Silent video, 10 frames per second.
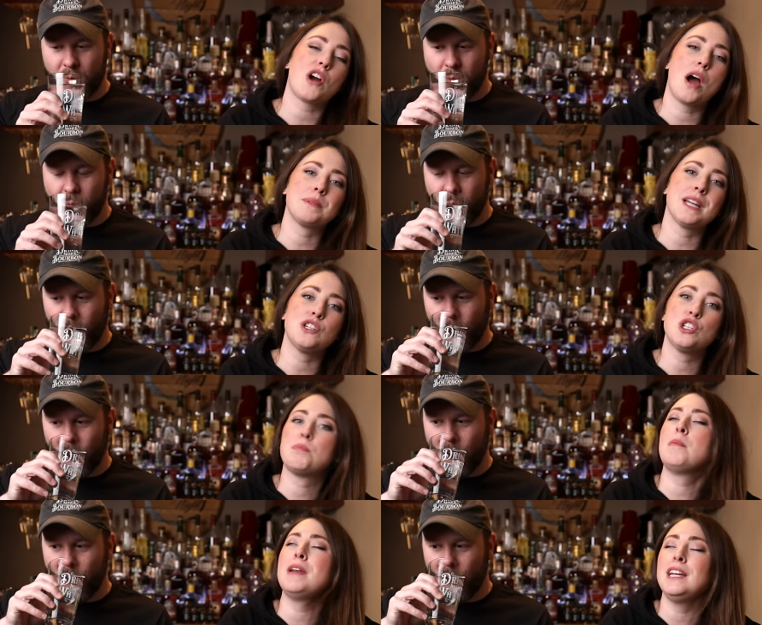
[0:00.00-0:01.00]
Speaker 1: dot com slash
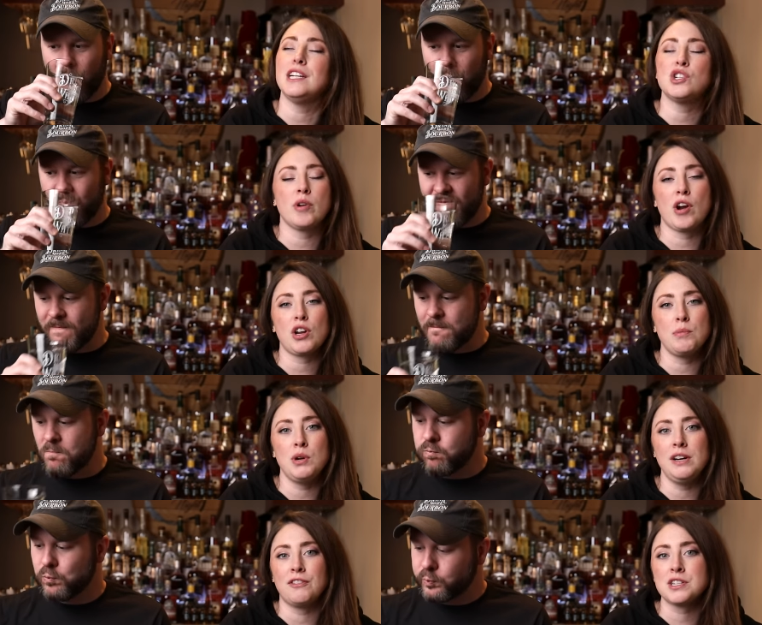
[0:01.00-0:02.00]
its bourbon night and join our
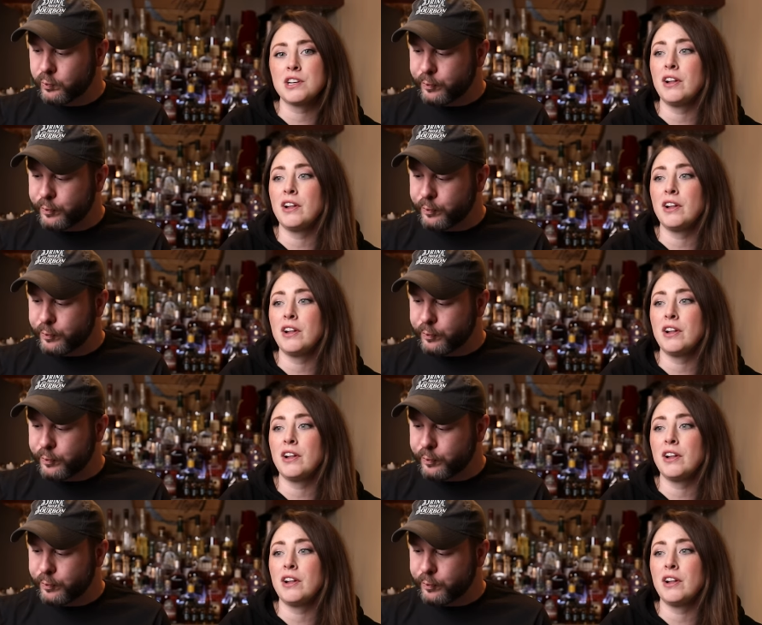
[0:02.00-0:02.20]
community for as